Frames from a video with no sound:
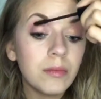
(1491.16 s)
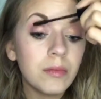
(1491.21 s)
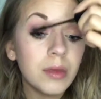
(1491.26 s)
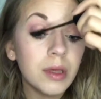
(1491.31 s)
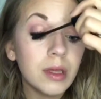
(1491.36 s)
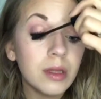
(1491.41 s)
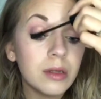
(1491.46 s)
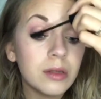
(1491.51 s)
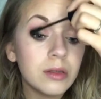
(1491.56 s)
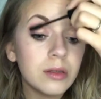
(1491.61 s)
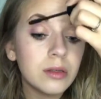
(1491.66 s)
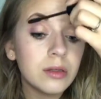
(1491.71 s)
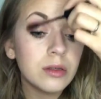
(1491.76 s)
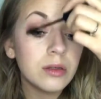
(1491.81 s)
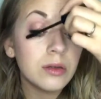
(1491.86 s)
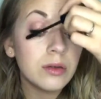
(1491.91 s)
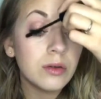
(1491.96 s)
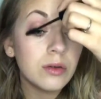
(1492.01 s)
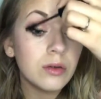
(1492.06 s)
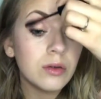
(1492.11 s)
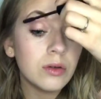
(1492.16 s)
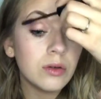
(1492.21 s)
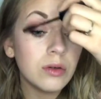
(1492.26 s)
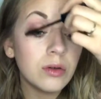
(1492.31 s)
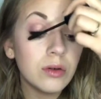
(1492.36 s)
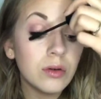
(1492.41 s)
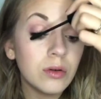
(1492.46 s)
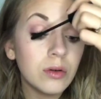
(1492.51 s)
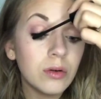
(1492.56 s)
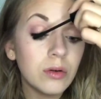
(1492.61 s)
being
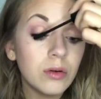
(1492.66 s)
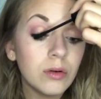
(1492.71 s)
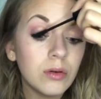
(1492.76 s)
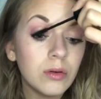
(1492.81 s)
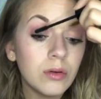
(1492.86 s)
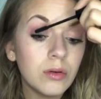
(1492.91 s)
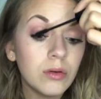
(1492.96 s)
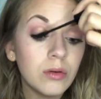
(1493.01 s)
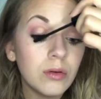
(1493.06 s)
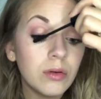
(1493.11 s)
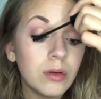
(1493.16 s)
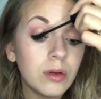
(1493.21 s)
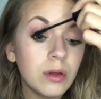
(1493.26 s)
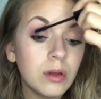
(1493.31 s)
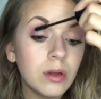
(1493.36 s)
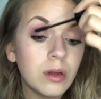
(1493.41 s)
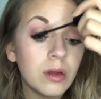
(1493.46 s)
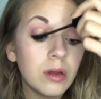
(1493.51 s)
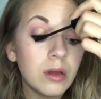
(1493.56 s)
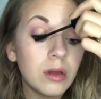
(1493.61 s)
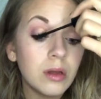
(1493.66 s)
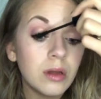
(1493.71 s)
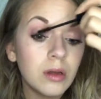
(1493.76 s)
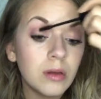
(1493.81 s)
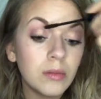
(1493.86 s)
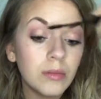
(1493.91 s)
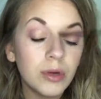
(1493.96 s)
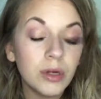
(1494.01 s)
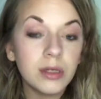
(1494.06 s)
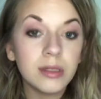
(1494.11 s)
too
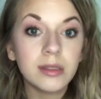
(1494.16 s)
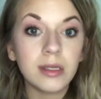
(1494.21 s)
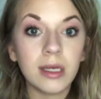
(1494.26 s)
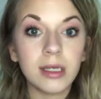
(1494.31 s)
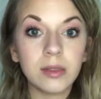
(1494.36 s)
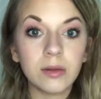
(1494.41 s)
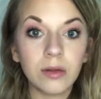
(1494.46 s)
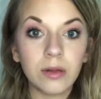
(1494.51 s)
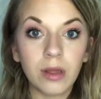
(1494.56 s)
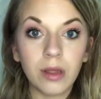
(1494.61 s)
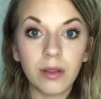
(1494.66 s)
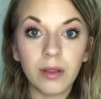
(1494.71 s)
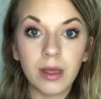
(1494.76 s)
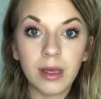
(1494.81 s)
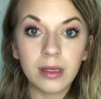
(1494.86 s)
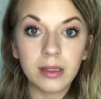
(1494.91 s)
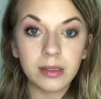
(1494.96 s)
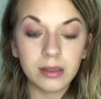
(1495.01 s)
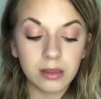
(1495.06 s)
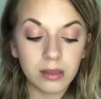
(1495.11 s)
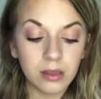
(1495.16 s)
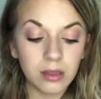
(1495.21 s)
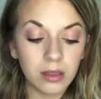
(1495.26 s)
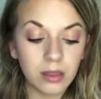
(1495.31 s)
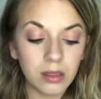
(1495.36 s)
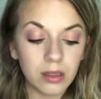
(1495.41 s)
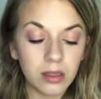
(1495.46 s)
precise with all this.